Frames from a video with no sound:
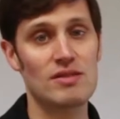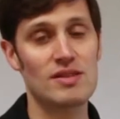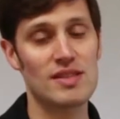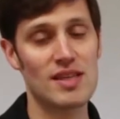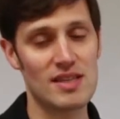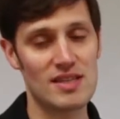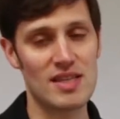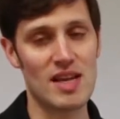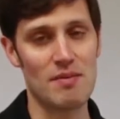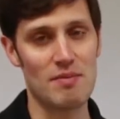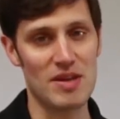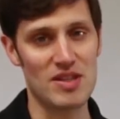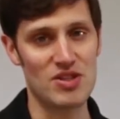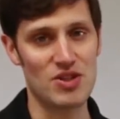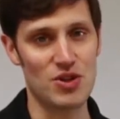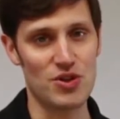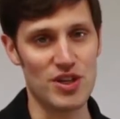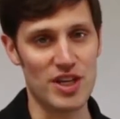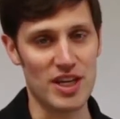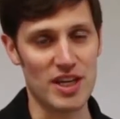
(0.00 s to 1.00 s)
system
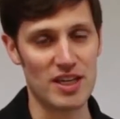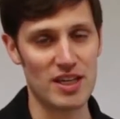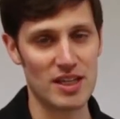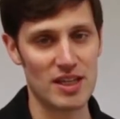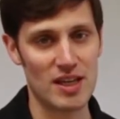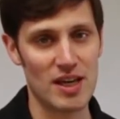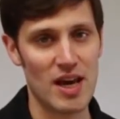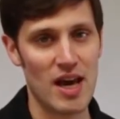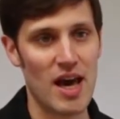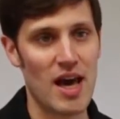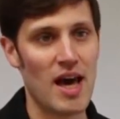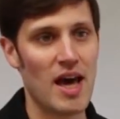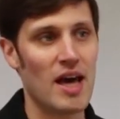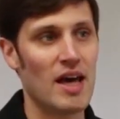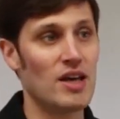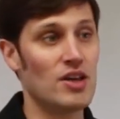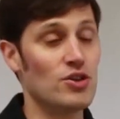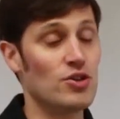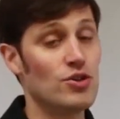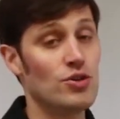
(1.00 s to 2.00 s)
is unique.
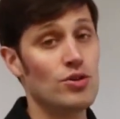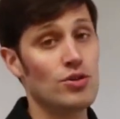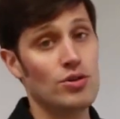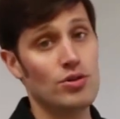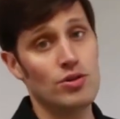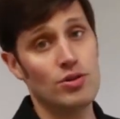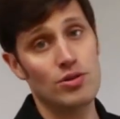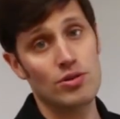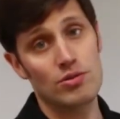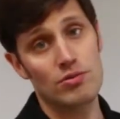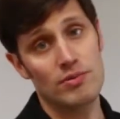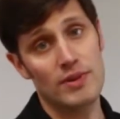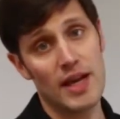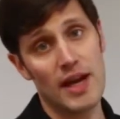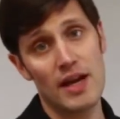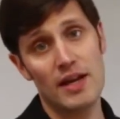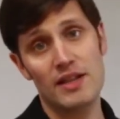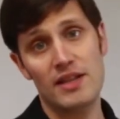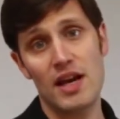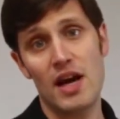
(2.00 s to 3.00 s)

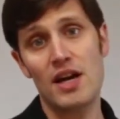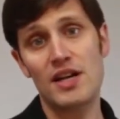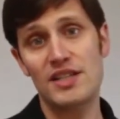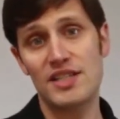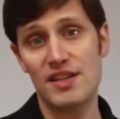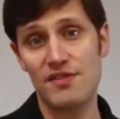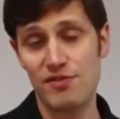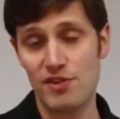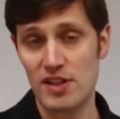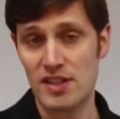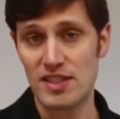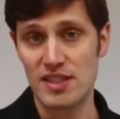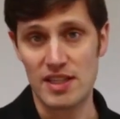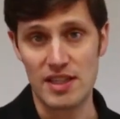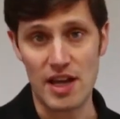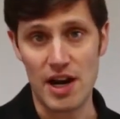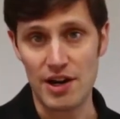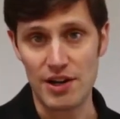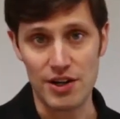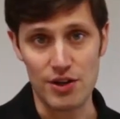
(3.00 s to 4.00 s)
There are different
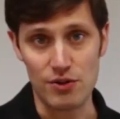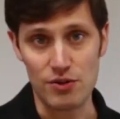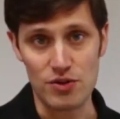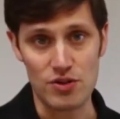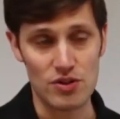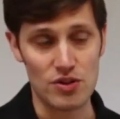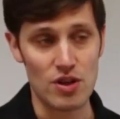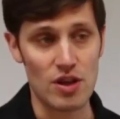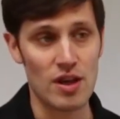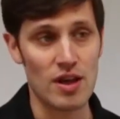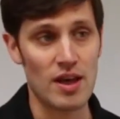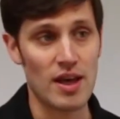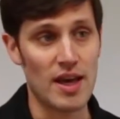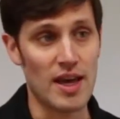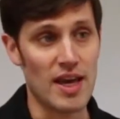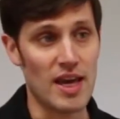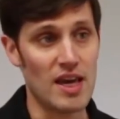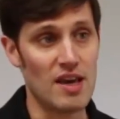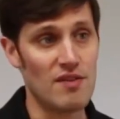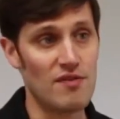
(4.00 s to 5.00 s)
scenarios.
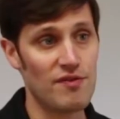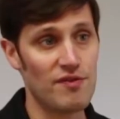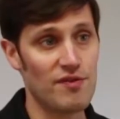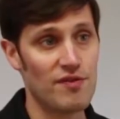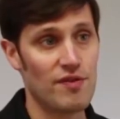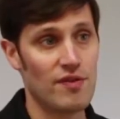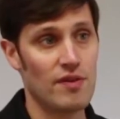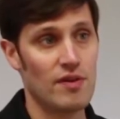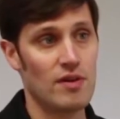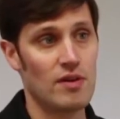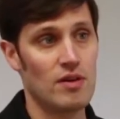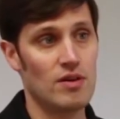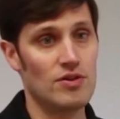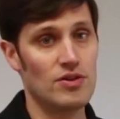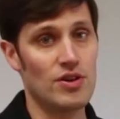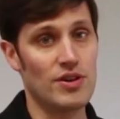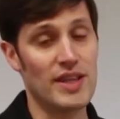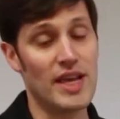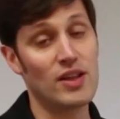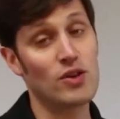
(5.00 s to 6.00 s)
If
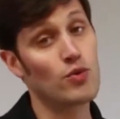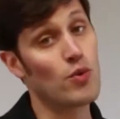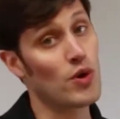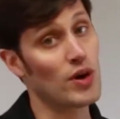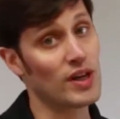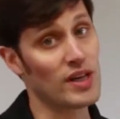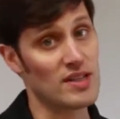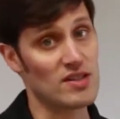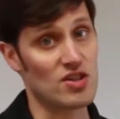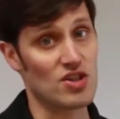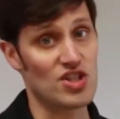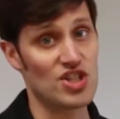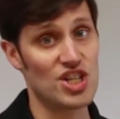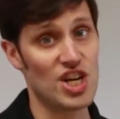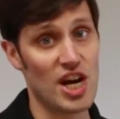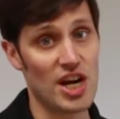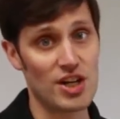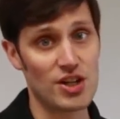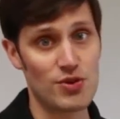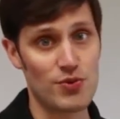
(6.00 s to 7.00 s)
the network is a
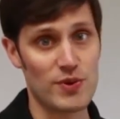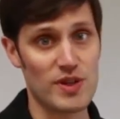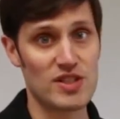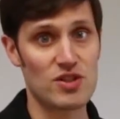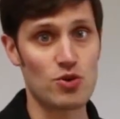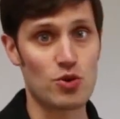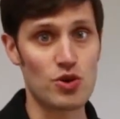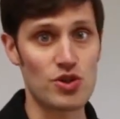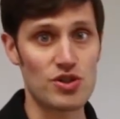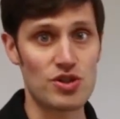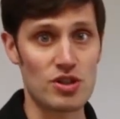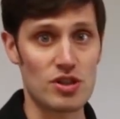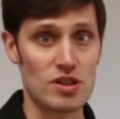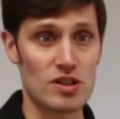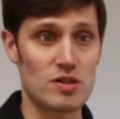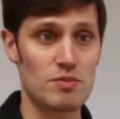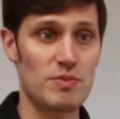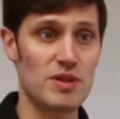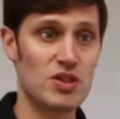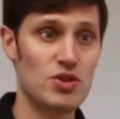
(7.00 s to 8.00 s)
shared
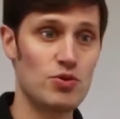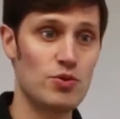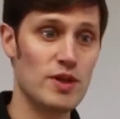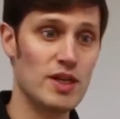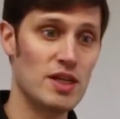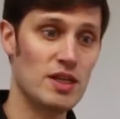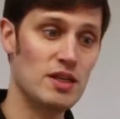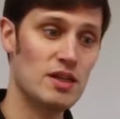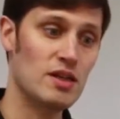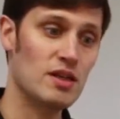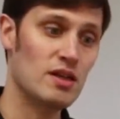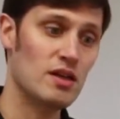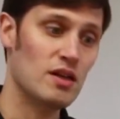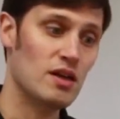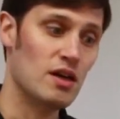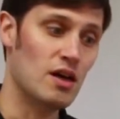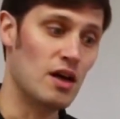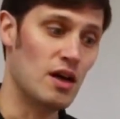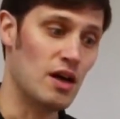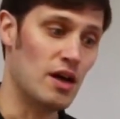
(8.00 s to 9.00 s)
resources between
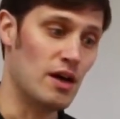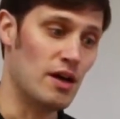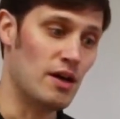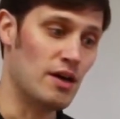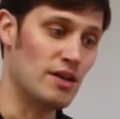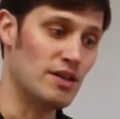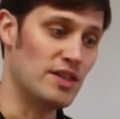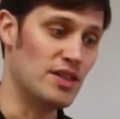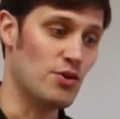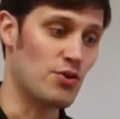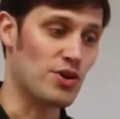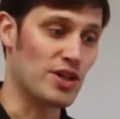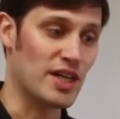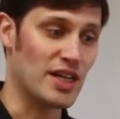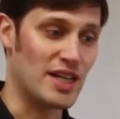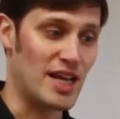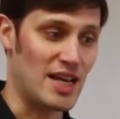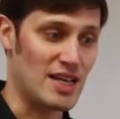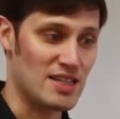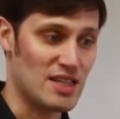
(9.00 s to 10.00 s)
the
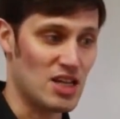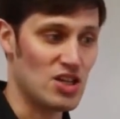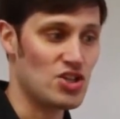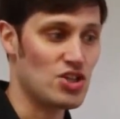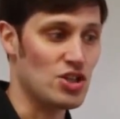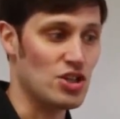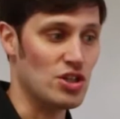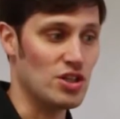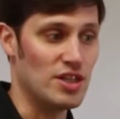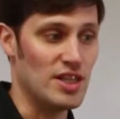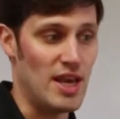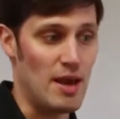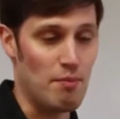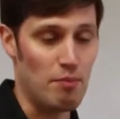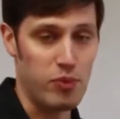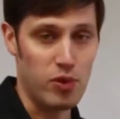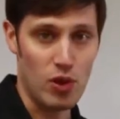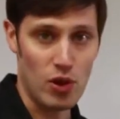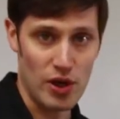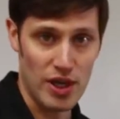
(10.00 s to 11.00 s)
organization, the
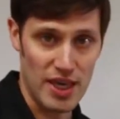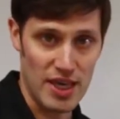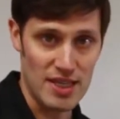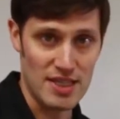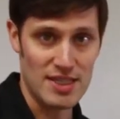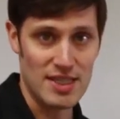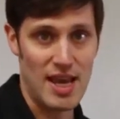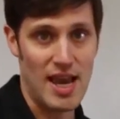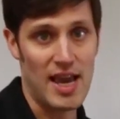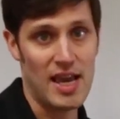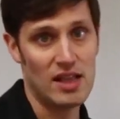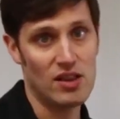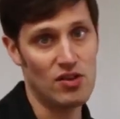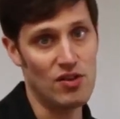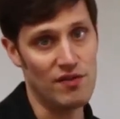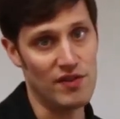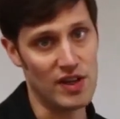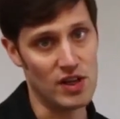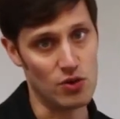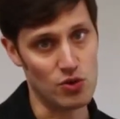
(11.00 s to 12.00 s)
employees, and
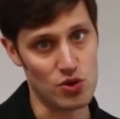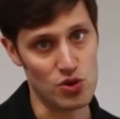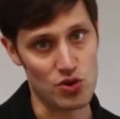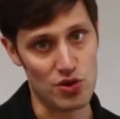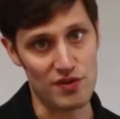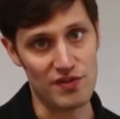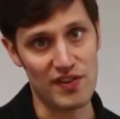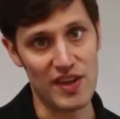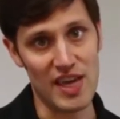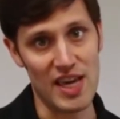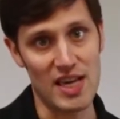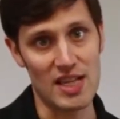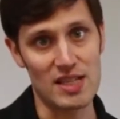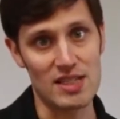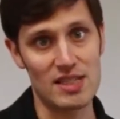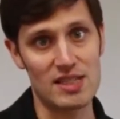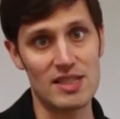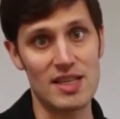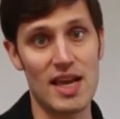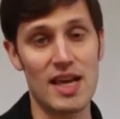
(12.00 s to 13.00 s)
the video
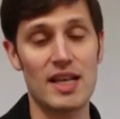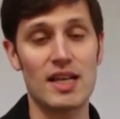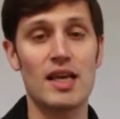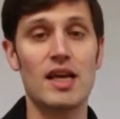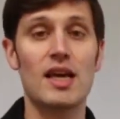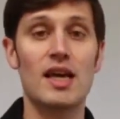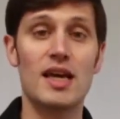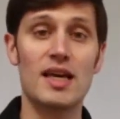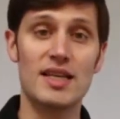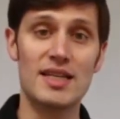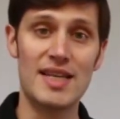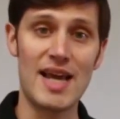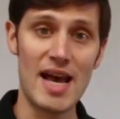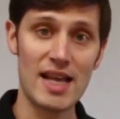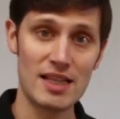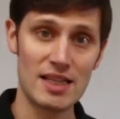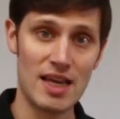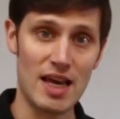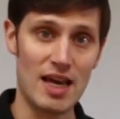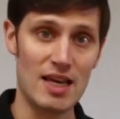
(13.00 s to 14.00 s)
surveillance, then in
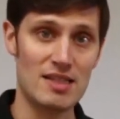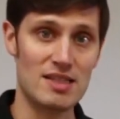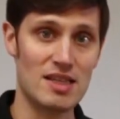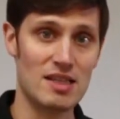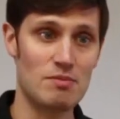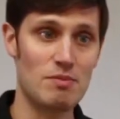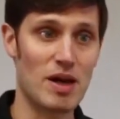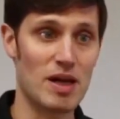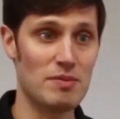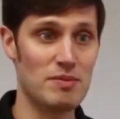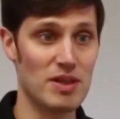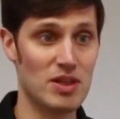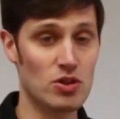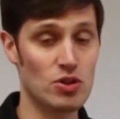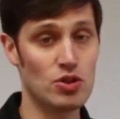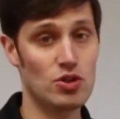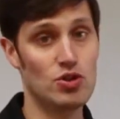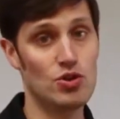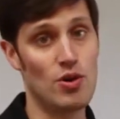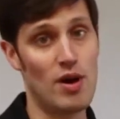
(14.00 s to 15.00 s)
that case, it might be
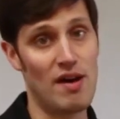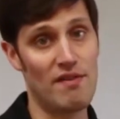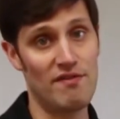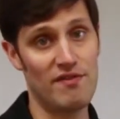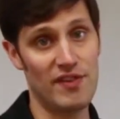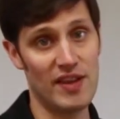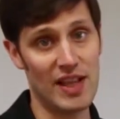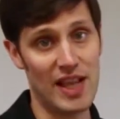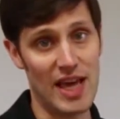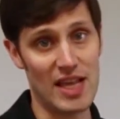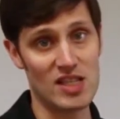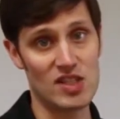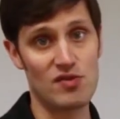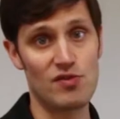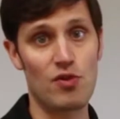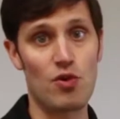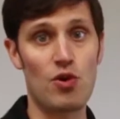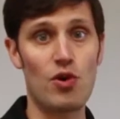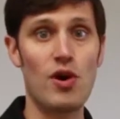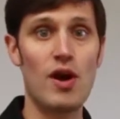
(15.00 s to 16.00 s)
good to have VLANs
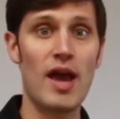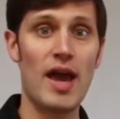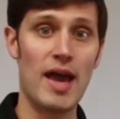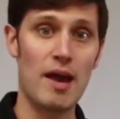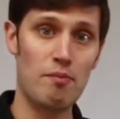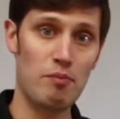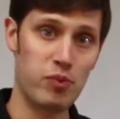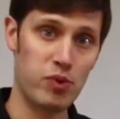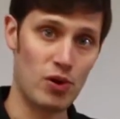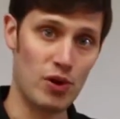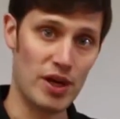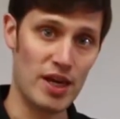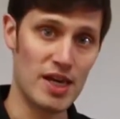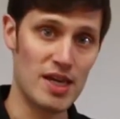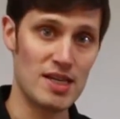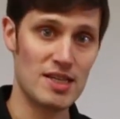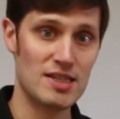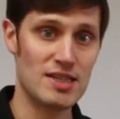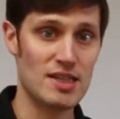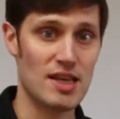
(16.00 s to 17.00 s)
for
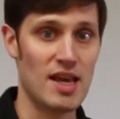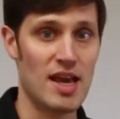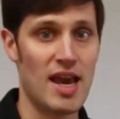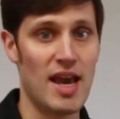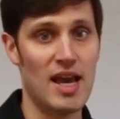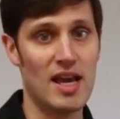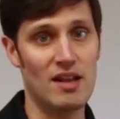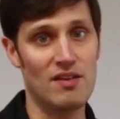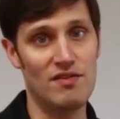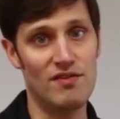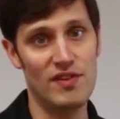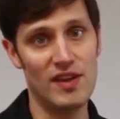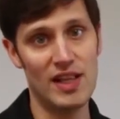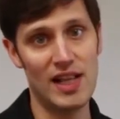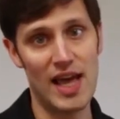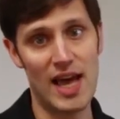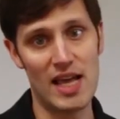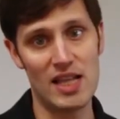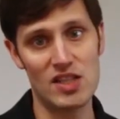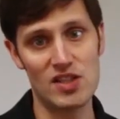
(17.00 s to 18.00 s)
employees and
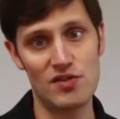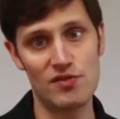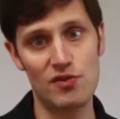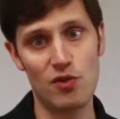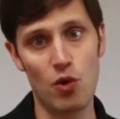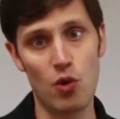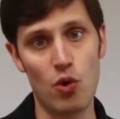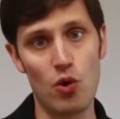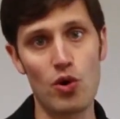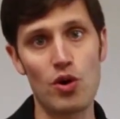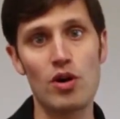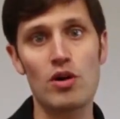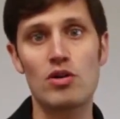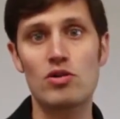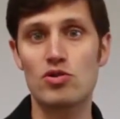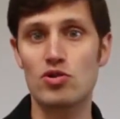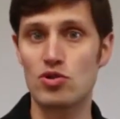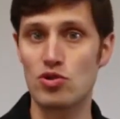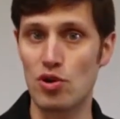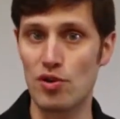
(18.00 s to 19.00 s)
VLANs for
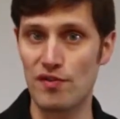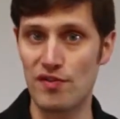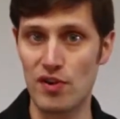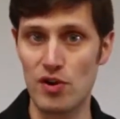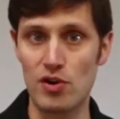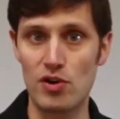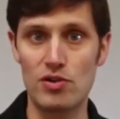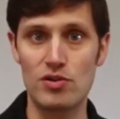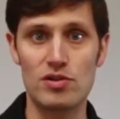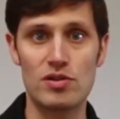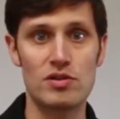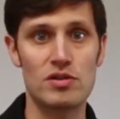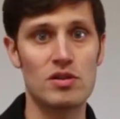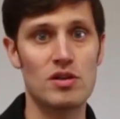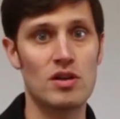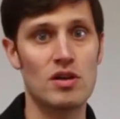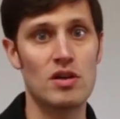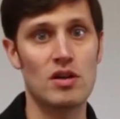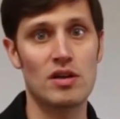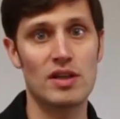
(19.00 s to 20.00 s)
servers,
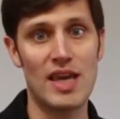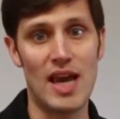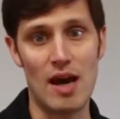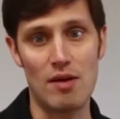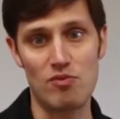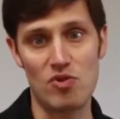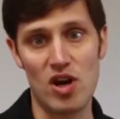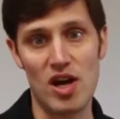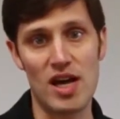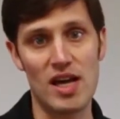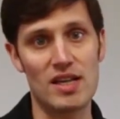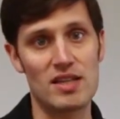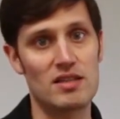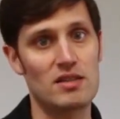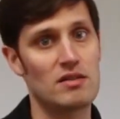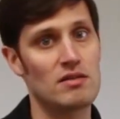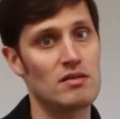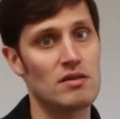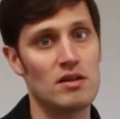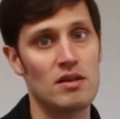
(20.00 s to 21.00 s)

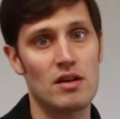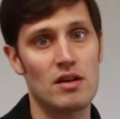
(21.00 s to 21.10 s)
cameras,